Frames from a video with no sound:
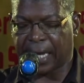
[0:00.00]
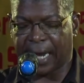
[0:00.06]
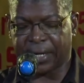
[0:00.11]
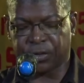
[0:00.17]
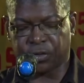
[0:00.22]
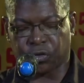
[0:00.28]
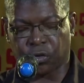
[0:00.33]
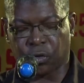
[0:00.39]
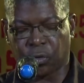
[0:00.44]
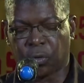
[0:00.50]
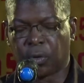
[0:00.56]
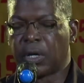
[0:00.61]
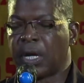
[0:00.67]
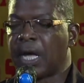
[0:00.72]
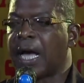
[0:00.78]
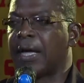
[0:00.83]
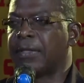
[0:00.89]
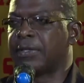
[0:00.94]
Andrew
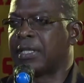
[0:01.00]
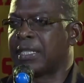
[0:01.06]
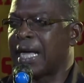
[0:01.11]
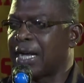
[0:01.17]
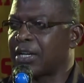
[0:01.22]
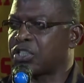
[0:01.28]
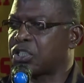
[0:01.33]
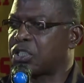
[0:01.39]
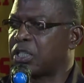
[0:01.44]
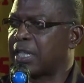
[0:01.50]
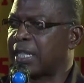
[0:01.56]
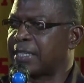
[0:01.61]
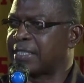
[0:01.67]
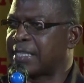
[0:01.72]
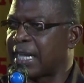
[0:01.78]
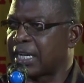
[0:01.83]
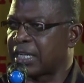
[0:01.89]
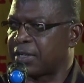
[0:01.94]
and the National
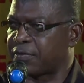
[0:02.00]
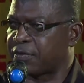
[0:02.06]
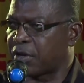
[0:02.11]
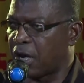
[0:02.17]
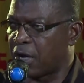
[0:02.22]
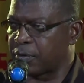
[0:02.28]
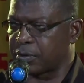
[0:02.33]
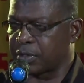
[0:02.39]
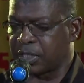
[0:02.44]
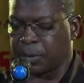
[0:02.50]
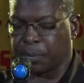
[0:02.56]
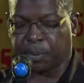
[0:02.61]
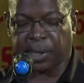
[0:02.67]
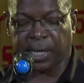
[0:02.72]
Executive Council.